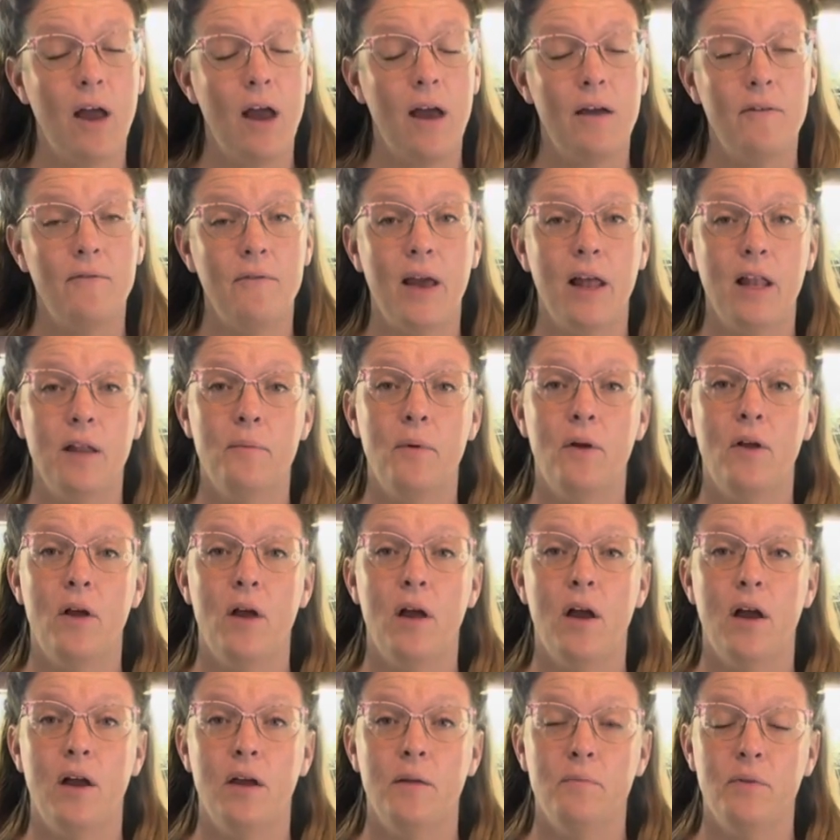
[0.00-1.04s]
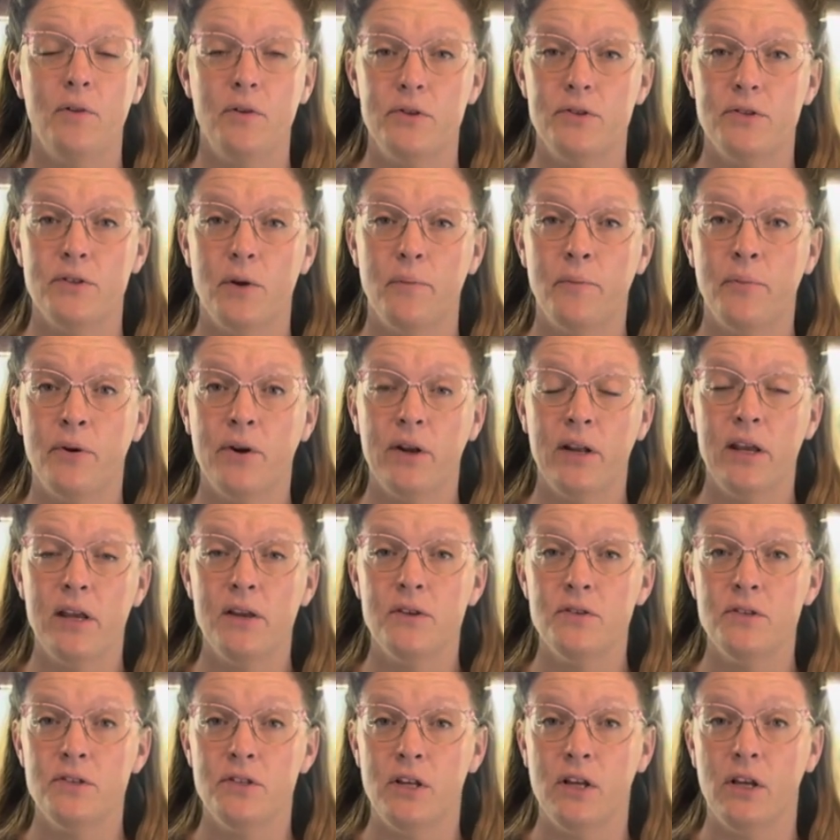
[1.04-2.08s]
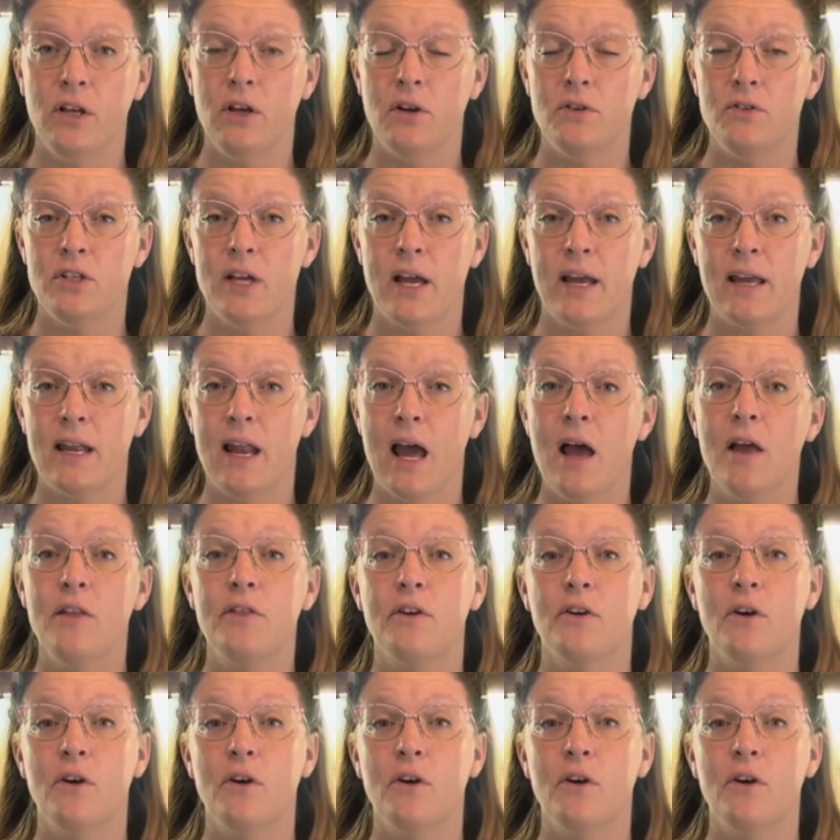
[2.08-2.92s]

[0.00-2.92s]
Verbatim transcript: available on Bluestone Perennials, so you can go check it out.